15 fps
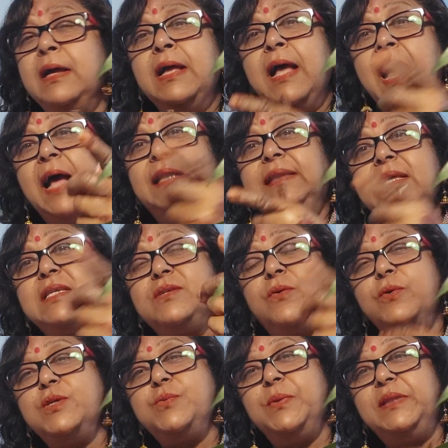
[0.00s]
and this
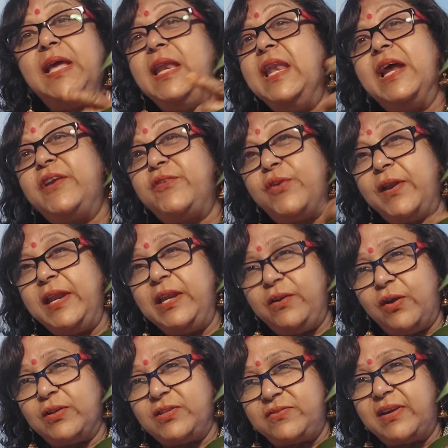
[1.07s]
goes with the electronic
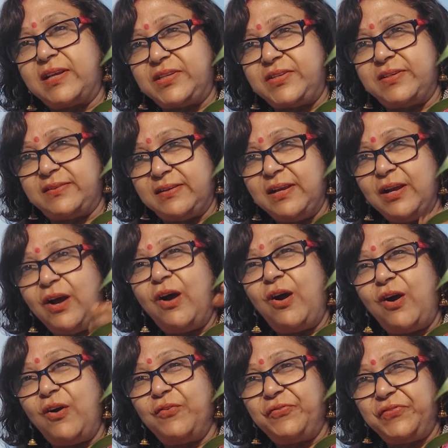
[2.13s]
dot structure
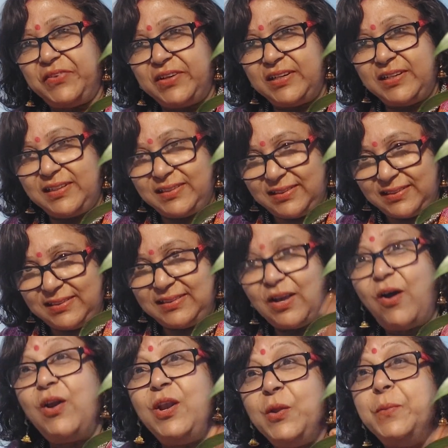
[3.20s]
of
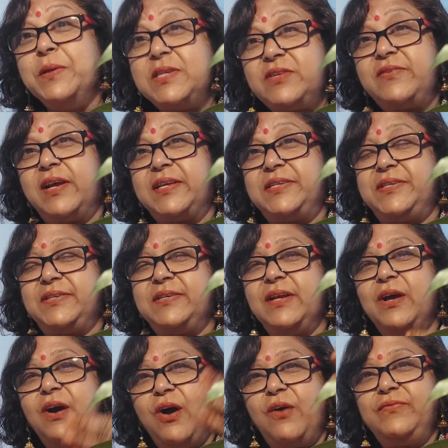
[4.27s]
or Lewis structure
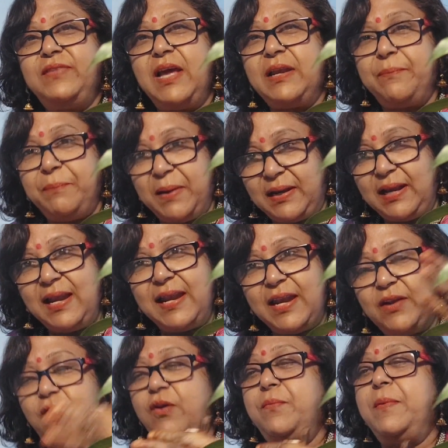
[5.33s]
of that metal and a
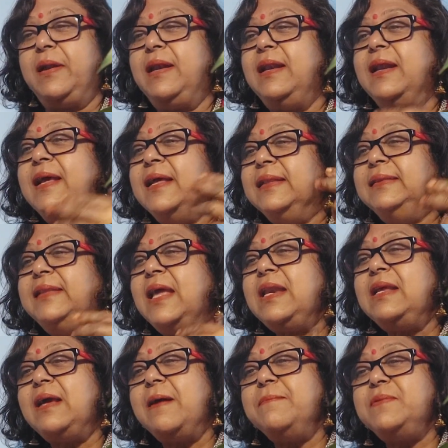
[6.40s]
non-metal.
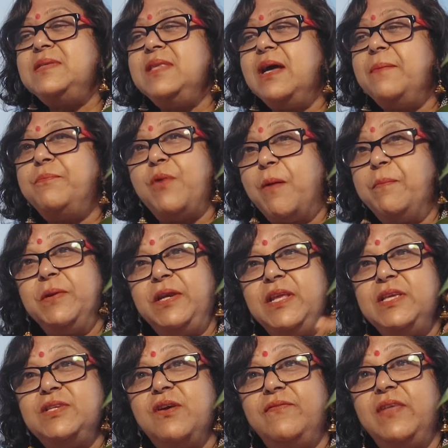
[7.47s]
Then comes the
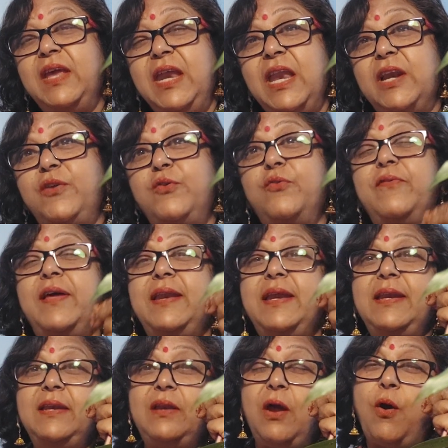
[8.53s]
properties of the
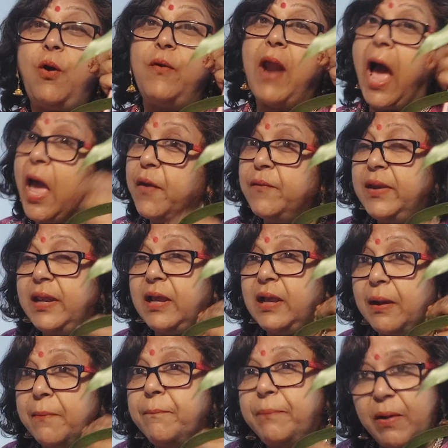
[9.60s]
electrovalent or ionic
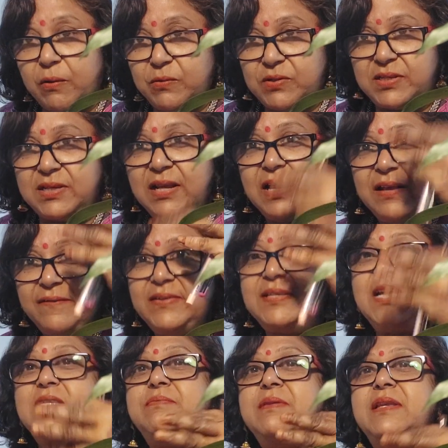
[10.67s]
compounds, which
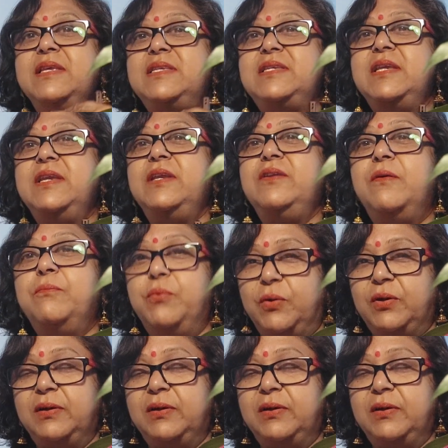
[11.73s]
has been listed in your book.